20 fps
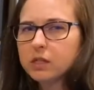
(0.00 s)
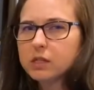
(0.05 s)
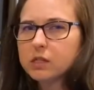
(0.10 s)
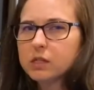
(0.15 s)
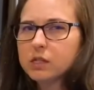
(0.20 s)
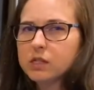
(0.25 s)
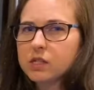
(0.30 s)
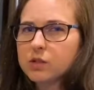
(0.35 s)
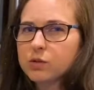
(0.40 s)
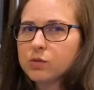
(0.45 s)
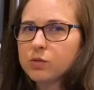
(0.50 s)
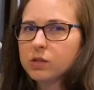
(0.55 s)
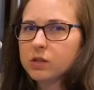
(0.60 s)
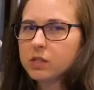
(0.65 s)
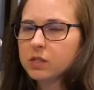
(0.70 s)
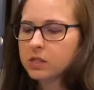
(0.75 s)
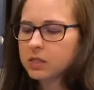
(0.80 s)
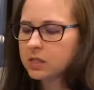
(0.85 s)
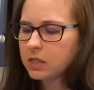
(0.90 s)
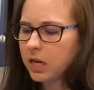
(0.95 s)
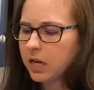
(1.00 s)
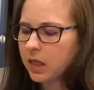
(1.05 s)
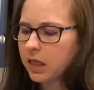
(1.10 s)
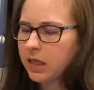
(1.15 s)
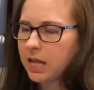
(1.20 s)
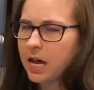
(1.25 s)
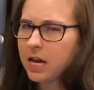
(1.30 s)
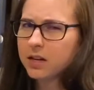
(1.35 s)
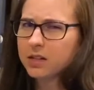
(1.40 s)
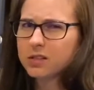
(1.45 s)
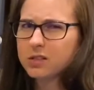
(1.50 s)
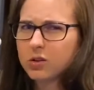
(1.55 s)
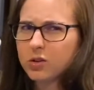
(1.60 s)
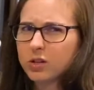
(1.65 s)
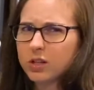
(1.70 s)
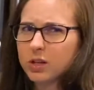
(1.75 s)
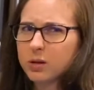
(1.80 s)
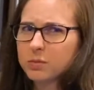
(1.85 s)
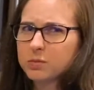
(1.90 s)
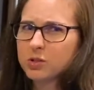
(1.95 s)
This has got a lot of
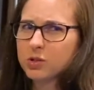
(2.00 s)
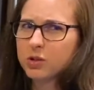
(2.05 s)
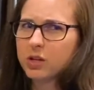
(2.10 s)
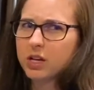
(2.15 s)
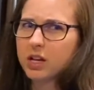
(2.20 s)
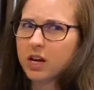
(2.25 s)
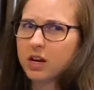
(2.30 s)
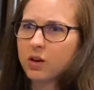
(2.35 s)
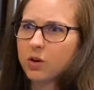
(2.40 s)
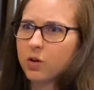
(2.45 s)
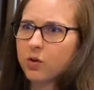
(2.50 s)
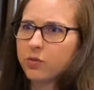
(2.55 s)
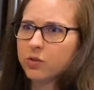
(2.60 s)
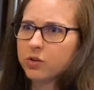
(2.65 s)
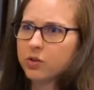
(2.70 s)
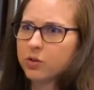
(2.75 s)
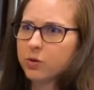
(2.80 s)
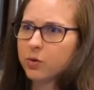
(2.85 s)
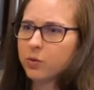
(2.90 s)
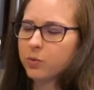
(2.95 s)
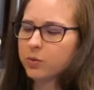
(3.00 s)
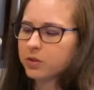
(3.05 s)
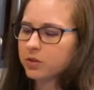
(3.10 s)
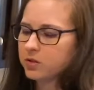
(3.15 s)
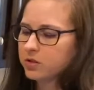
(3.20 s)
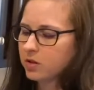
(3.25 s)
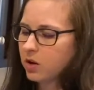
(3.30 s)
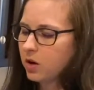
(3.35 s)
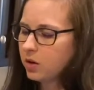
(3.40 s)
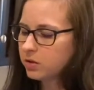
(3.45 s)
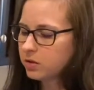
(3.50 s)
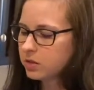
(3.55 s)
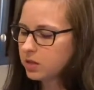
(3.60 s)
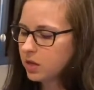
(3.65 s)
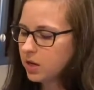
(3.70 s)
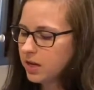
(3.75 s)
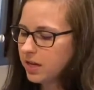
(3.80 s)
sodium, so you can kind of overdo it with the salt.